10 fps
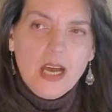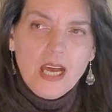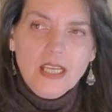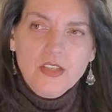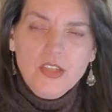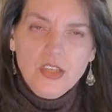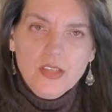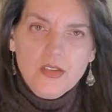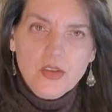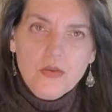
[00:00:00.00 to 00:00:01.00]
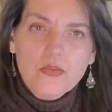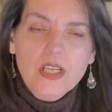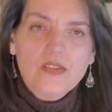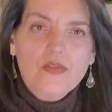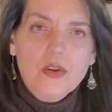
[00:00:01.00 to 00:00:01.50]
I just don't
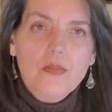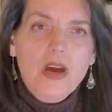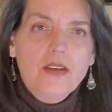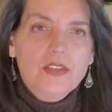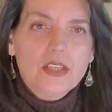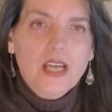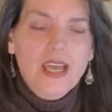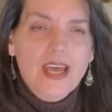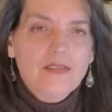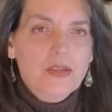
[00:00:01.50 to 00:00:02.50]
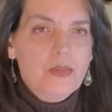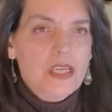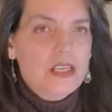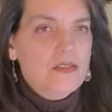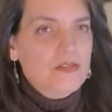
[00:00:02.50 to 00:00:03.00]
reach for them often. I have to be
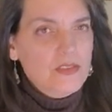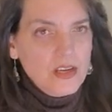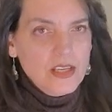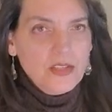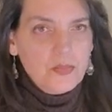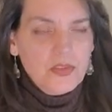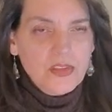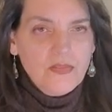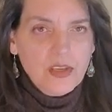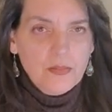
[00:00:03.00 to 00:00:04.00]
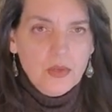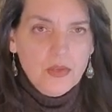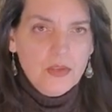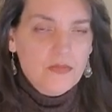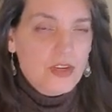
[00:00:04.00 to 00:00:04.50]
in a very specific
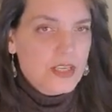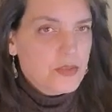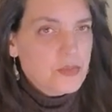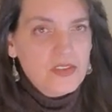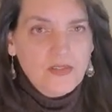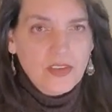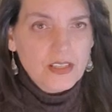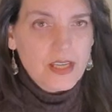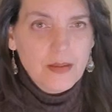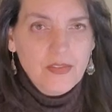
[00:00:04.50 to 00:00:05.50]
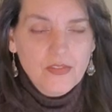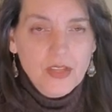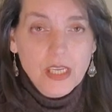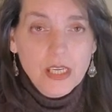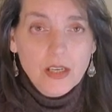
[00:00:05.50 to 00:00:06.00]
mood, very specific time of
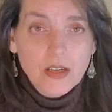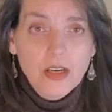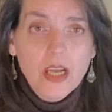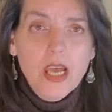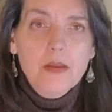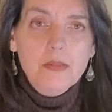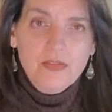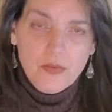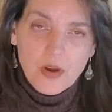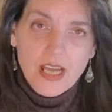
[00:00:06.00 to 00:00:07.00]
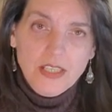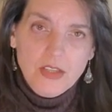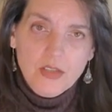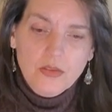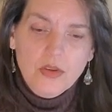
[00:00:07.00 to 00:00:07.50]
the year before I
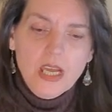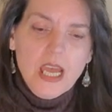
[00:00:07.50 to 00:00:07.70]
do.